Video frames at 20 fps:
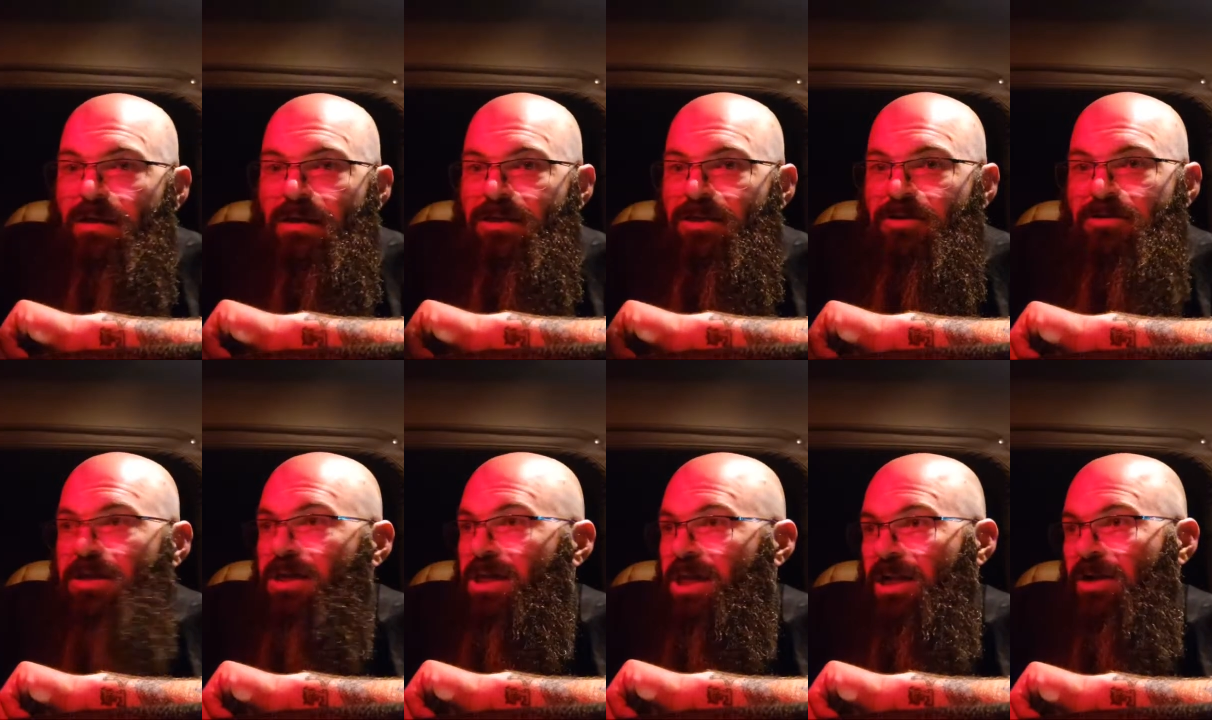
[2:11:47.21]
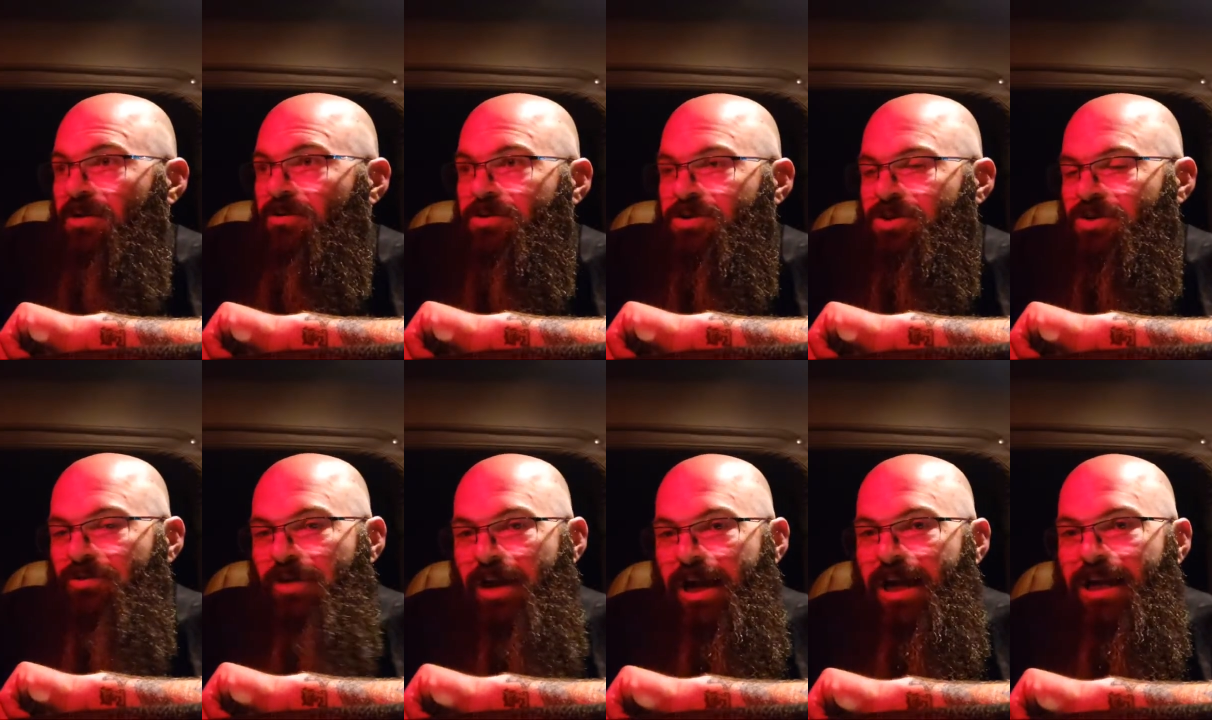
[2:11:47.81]
get on the
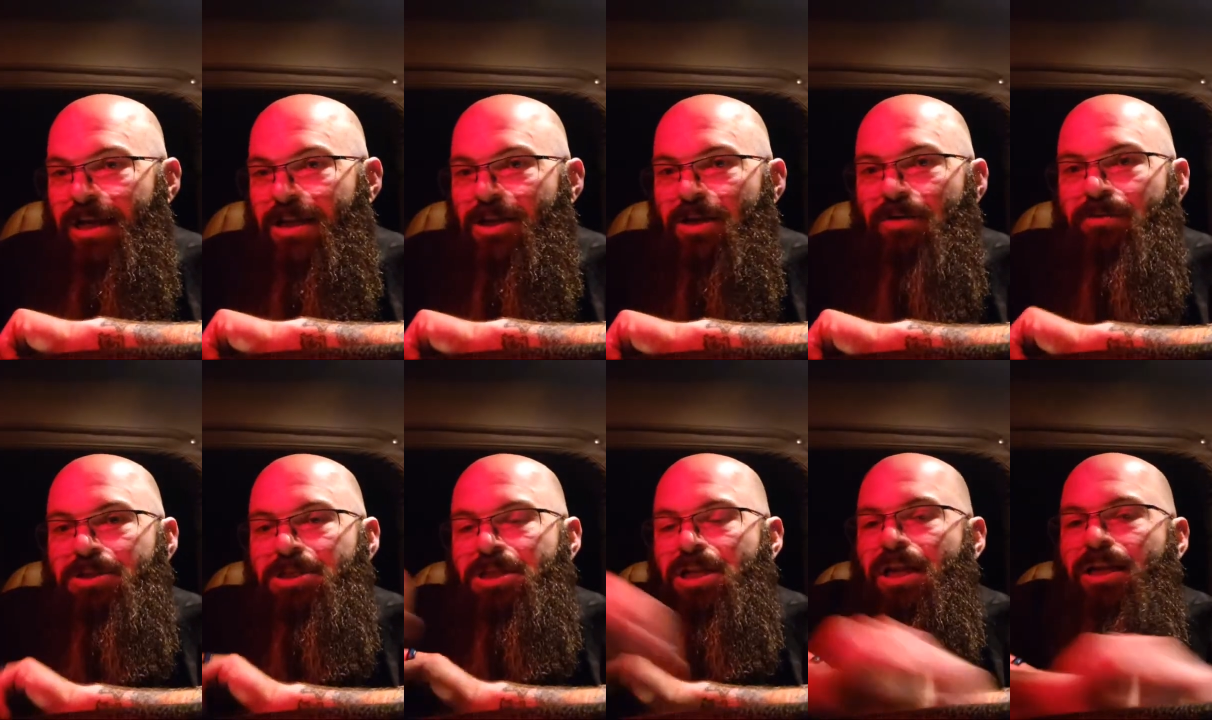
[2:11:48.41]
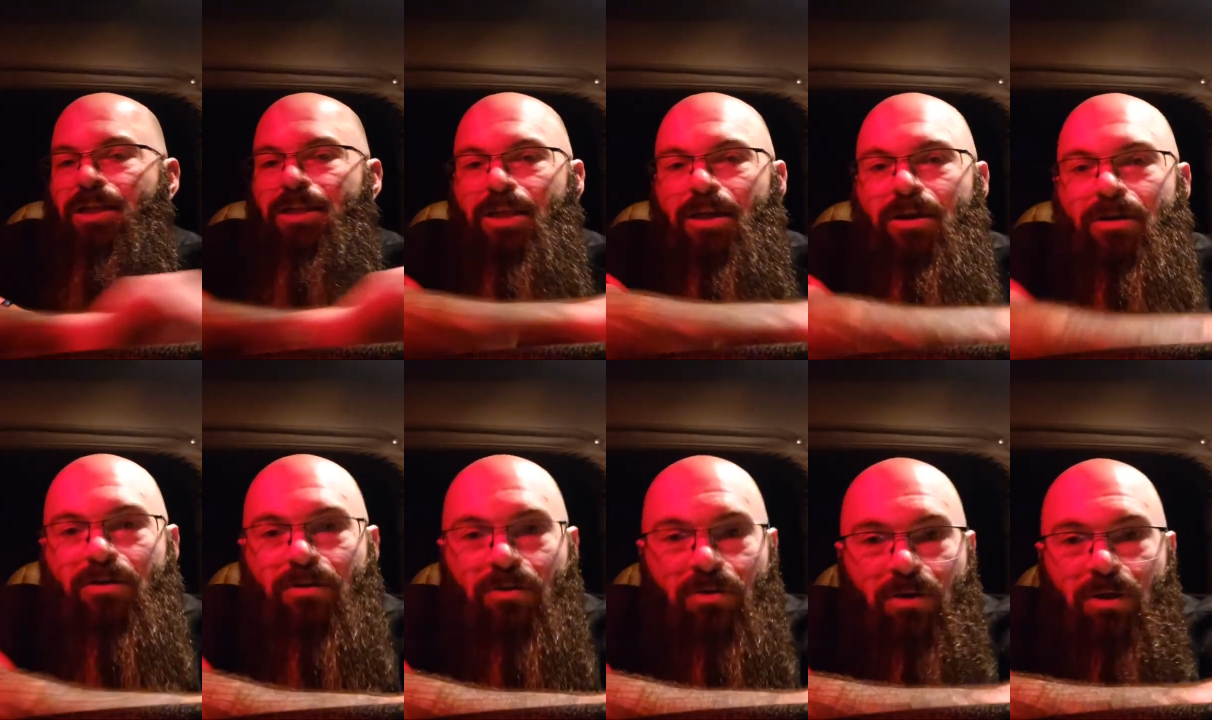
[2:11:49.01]
screen and do what you need to
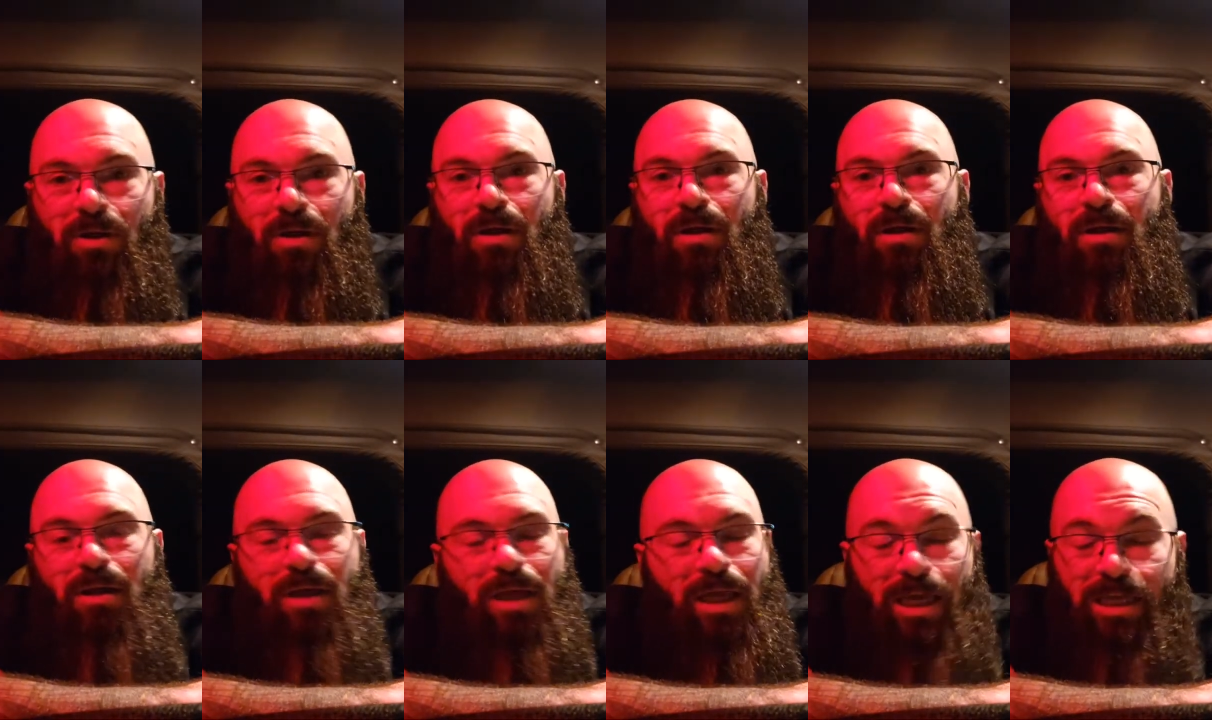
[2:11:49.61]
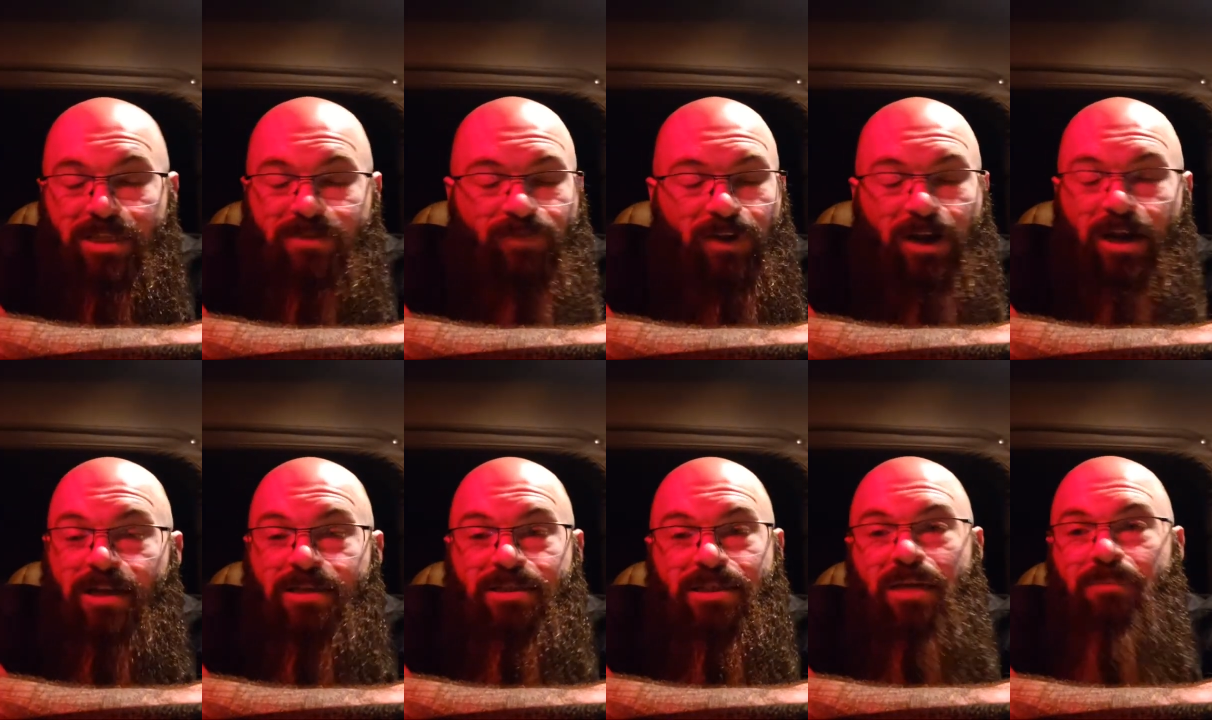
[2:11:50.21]
do, it's
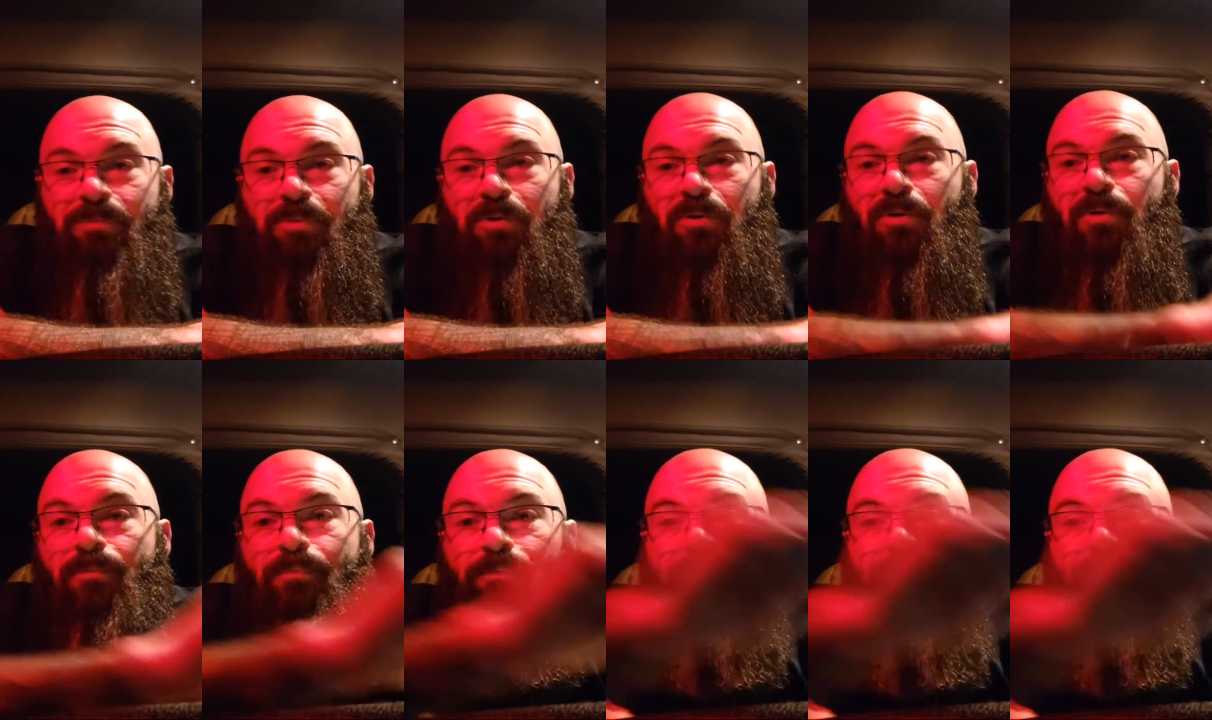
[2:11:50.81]
very simple.